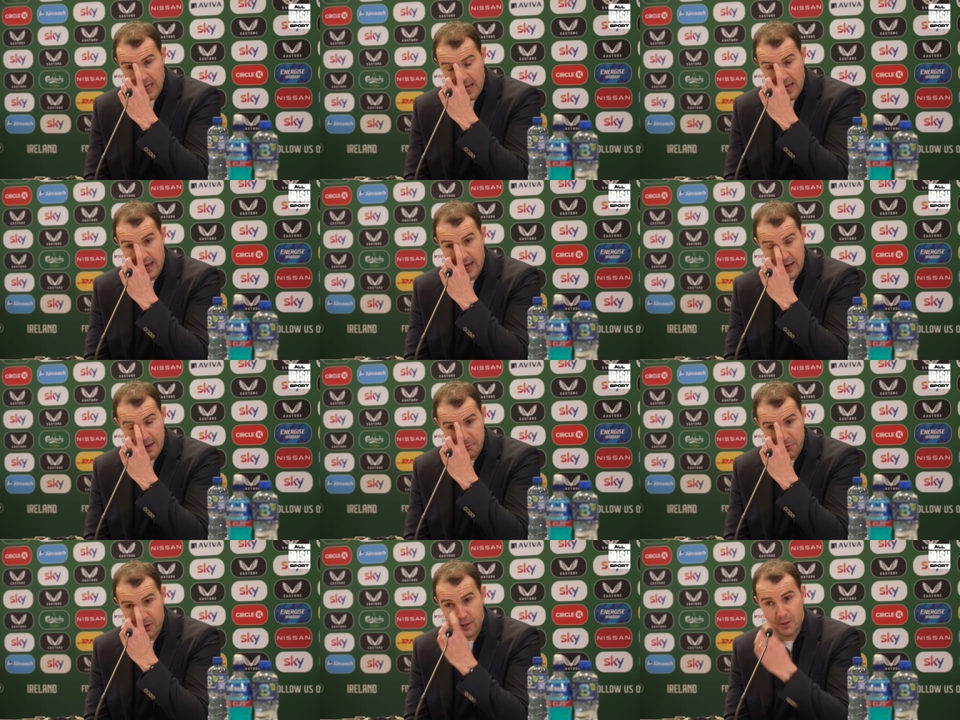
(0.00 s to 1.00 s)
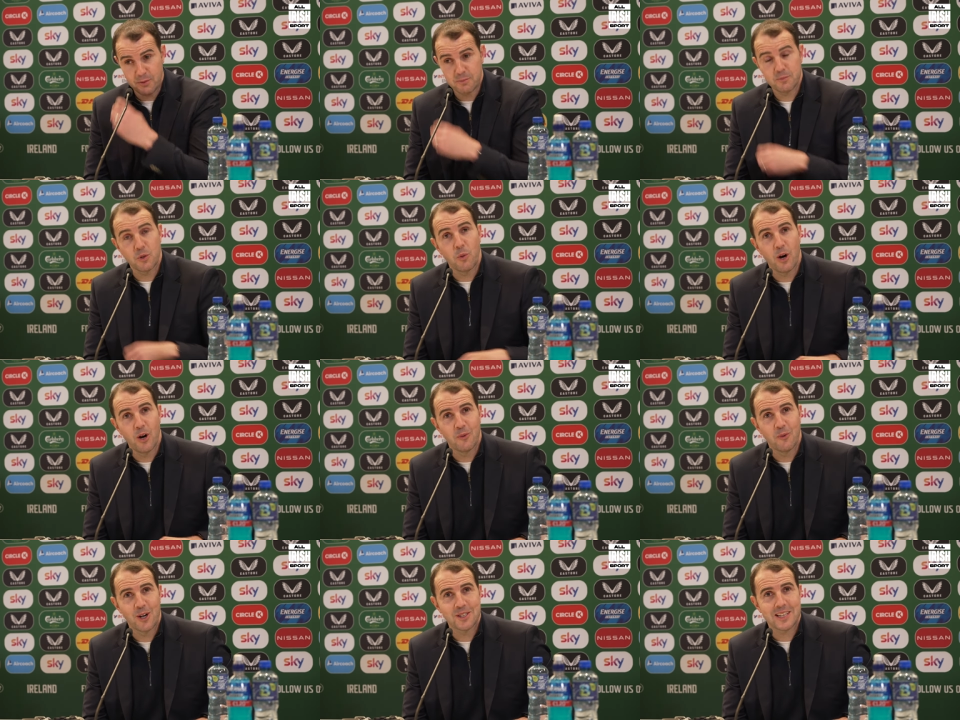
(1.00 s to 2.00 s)
But look, the
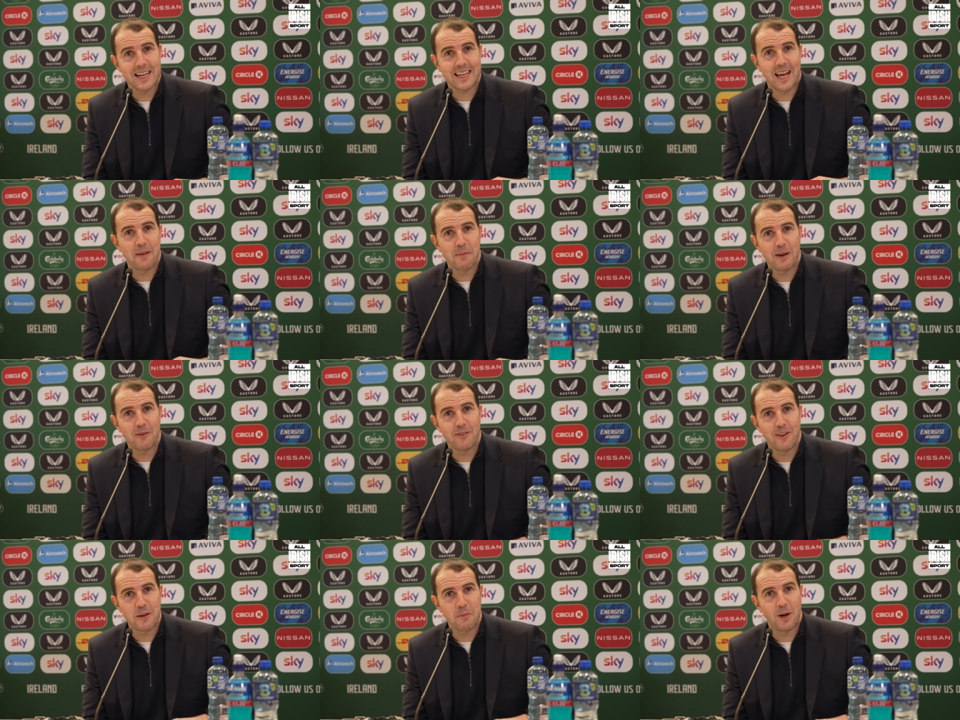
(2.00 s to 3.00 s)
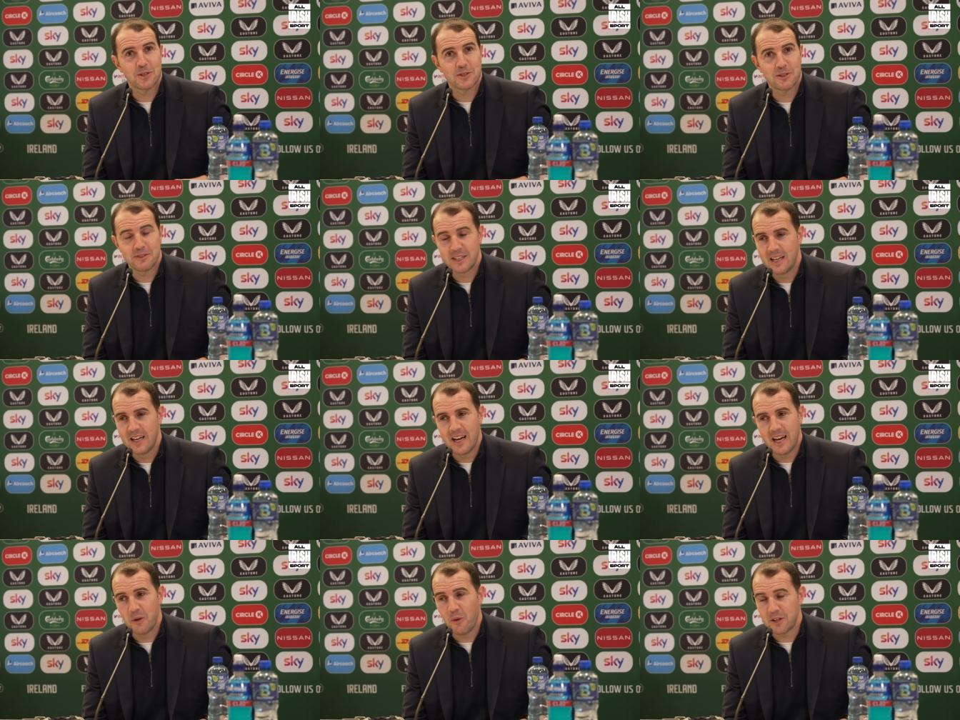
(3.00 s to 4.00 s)
words that came back were very positive.
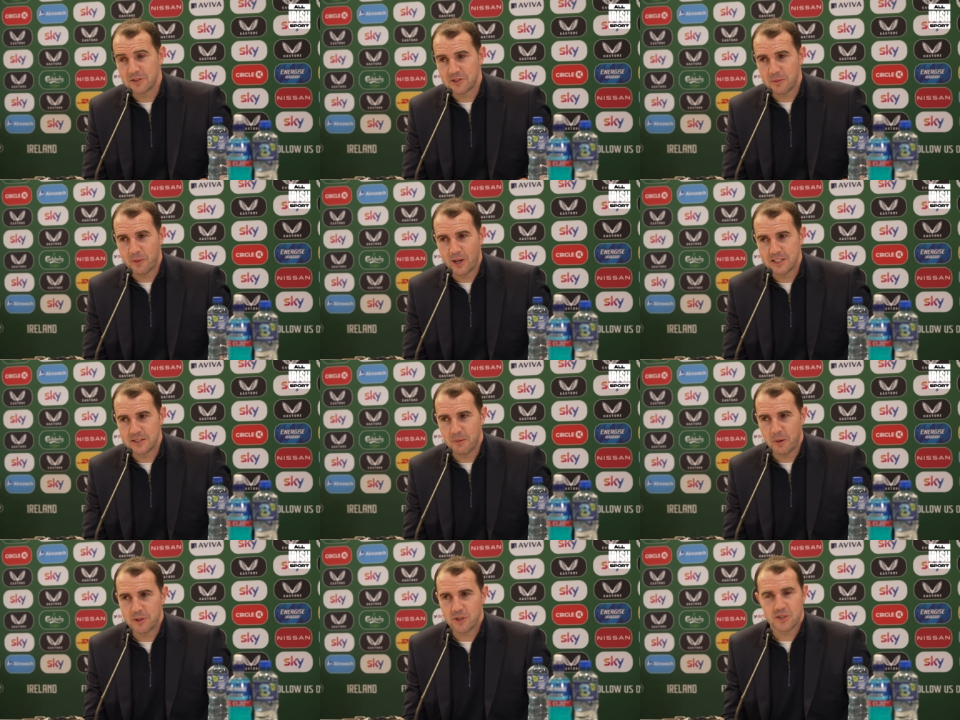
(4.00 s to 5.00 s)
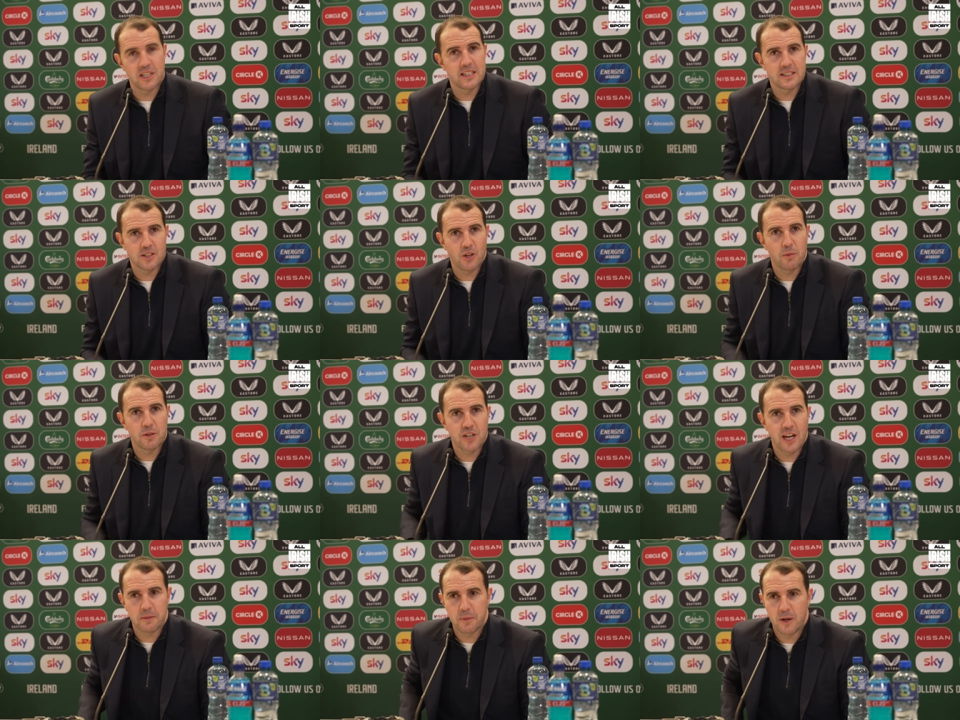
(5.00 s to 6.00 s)
And it wasn't surprising, but we just needed to double
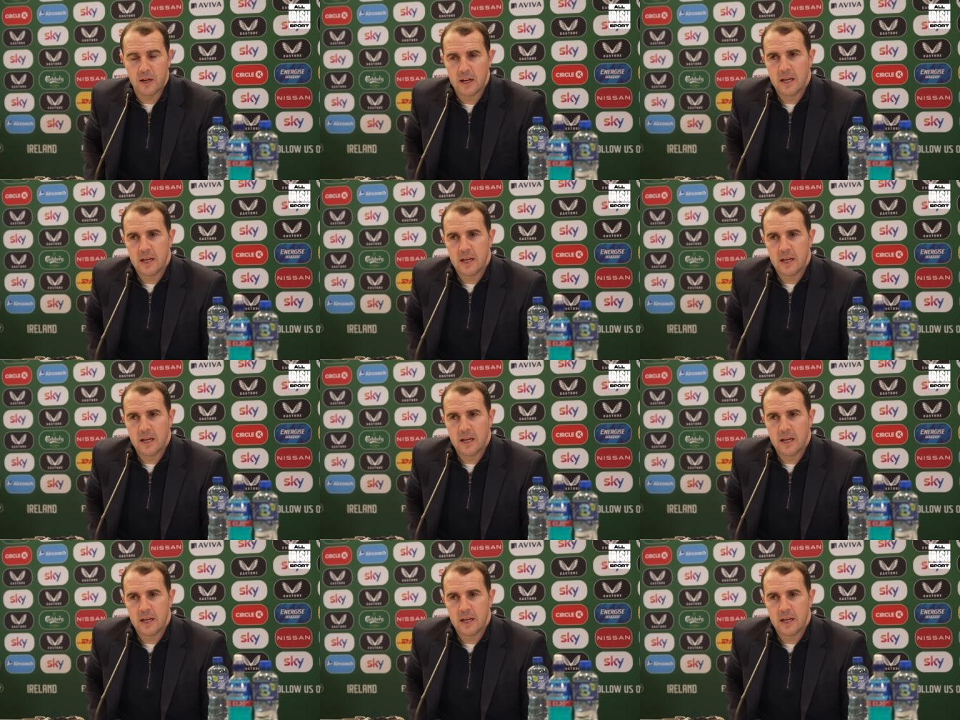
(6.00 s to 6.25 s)
check. But